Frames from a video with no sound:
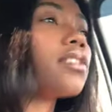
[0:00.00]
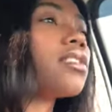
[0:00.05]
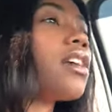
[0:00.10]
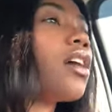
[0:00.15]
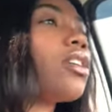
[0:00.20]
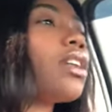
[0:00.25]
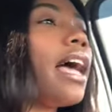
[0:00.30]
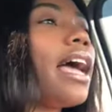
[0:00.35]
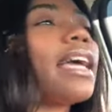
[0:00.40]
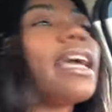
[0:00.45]

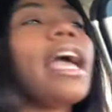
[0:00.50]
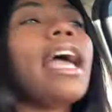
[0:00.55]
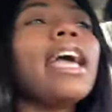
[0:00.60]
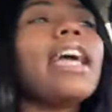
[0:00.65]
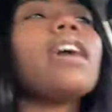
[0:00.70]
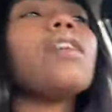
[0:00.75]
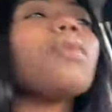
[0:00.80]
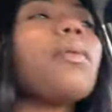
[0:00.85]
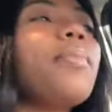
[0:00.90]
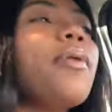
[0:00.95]
So like
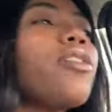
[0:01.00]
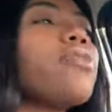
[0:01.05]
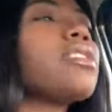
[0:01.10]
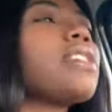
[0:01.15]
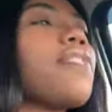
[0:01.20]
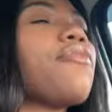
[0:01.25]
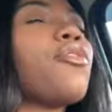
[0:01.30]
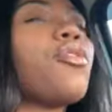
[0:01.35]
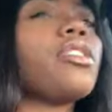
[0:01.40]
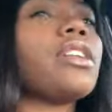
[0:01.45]
he will post
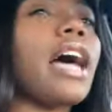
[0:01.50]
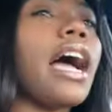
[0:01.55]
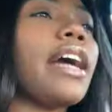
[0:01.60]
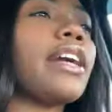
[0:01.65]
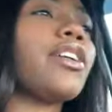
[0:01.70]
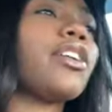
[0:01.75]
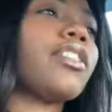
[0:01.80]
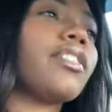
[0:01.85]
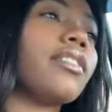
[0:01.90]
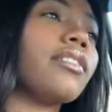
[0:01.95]
stuff
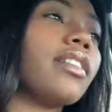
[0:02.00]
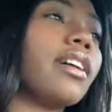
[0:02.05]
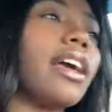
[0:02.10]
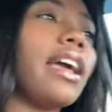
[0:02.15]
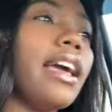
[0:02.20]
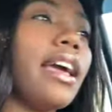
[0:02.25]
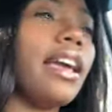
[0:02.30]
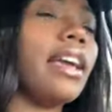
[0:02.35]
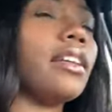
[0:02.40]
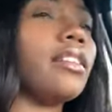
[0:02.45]
online or
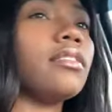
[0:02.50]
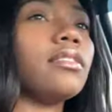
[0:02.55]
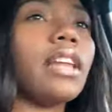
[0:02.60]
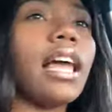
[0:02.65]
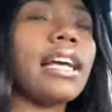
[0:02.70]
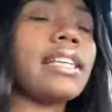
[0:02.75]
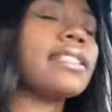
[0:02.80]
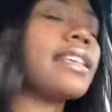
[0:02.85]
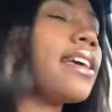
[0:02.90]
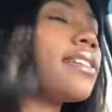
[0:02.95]
and
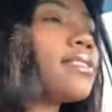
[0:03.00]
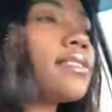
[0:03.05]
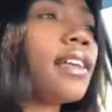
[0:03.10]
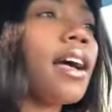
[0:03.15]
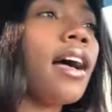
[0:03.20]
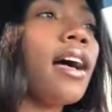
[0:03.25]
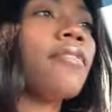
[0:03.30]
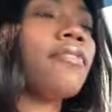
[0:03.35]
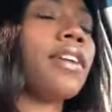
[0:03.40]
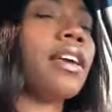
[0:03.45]
like say
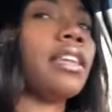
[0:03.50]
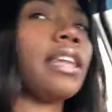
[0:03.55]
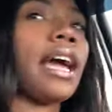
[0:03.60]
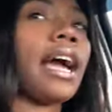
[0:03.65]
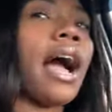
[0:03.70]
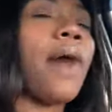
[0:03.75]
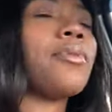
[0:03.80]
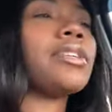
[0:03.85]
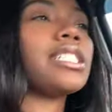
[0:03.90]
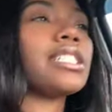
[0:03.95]
stuff and
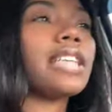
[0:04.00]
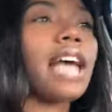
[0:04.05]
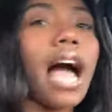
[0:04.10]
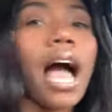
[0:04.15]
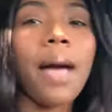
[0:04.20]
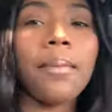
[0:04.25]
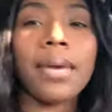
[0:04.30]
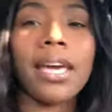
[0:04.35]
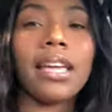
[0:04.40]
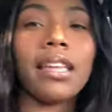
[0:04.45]
like I would just
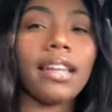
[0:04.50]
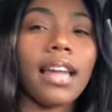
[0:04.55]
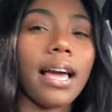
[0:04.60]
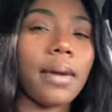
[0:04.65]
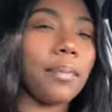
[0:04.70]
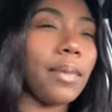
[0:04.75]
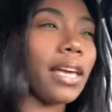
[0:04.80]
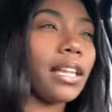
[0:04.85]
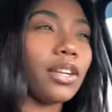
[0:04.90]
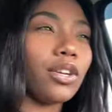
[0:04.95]
comment,
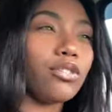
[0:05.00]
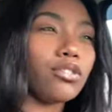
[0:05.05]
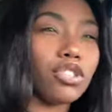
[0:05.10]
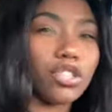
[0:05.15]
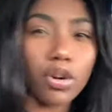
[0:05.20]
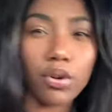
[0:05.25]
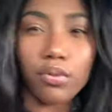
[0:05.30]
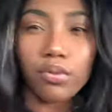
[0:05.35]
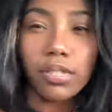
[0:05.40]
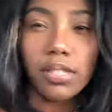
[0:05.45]
like make little
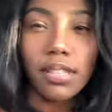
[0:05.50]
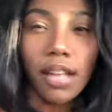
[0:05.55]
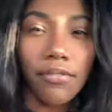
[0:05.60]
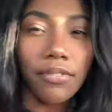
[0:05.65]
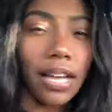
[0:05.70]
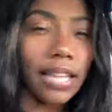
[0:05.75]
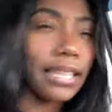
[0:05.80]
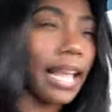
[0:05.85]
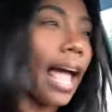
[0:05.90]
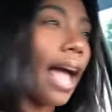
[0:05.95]
jokes, stuff
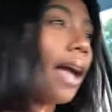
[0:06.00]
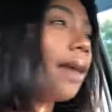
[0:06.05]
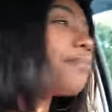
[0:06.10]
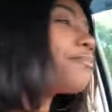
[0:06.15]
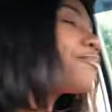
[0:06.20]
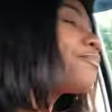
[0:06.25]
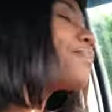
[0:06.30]
like that.